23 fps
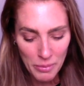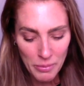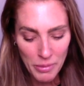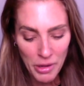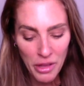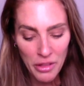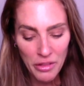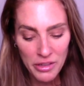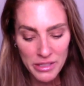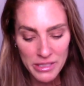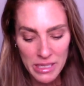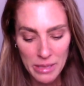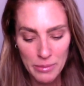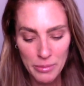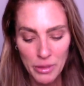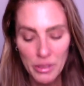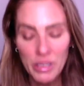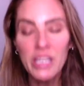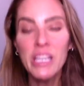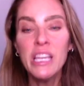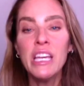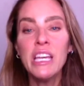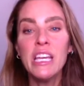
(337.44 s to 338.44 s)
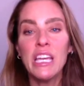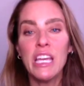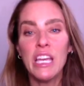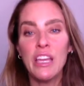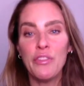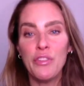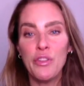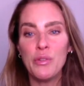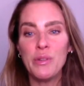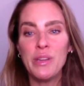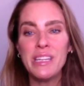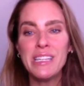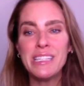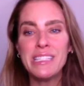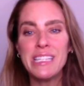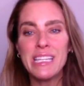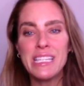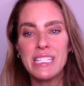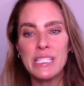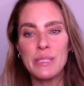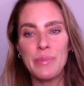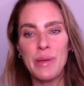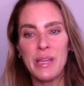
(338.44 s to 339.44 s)
my other example if you need to
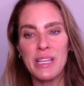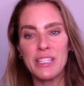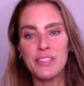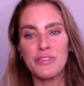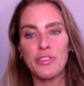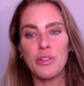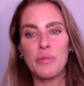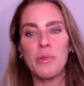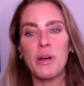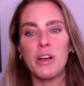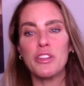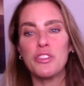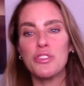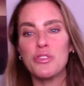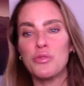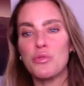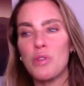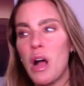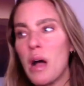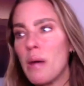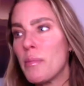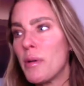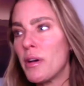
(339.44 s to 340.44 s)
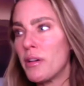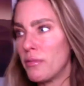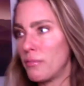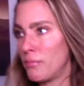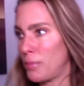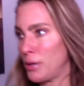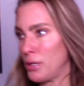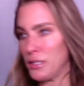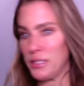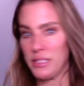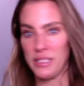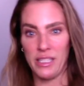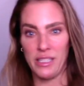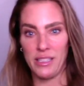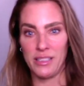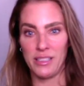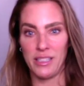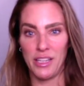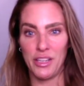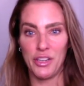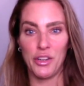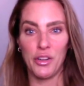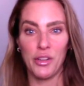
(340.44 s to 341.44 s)
take space from a drama person
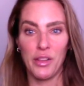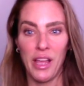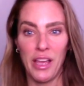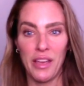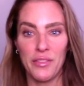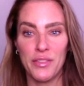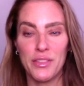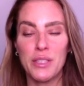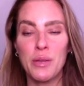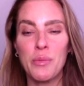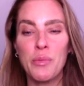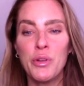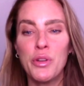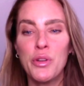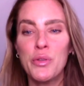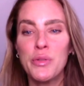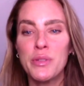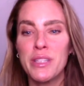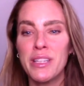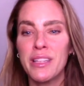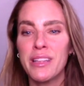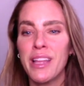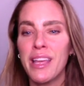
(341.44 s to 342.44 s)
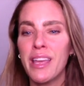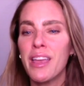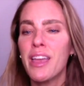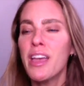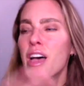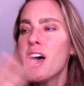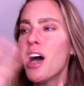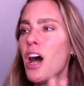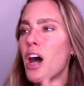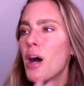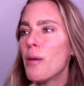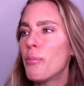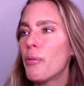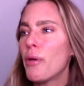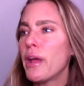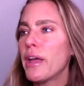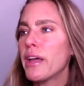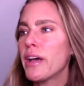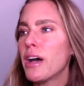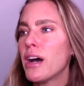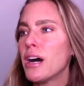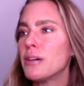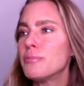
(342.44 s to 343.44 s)
in your life someone who's in like a
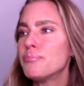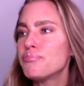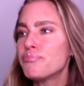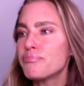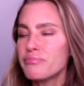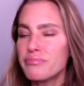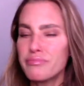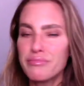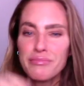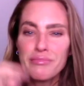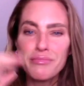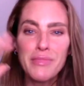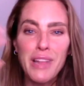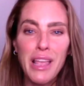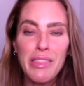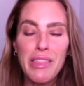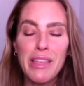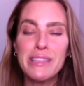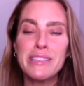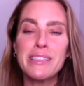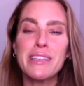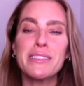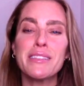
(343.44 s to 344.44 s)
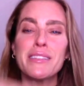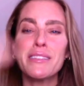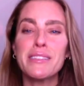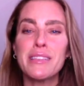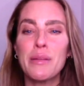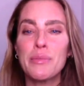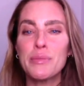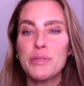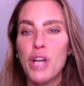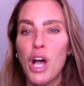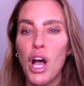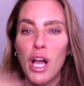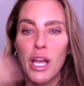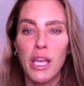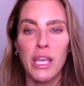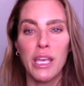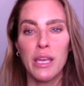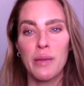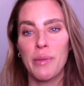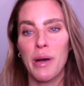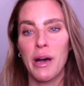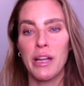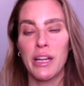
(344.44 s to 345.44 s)
breakup that doesn't stop
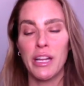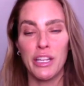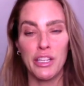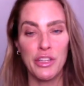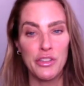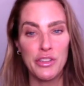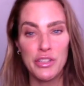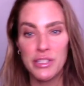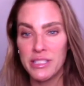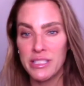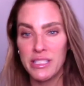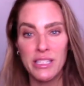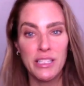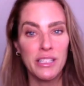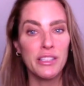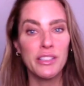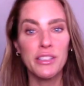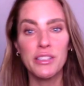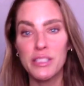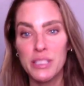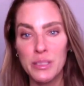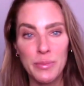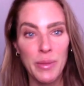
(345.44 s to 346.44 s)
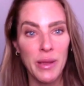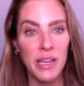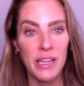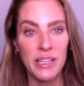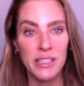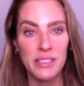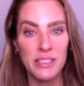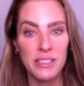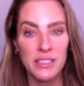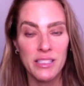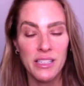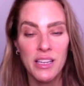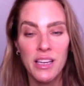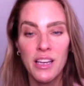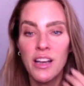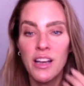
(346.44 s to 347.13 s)
talking about it and you just need a little space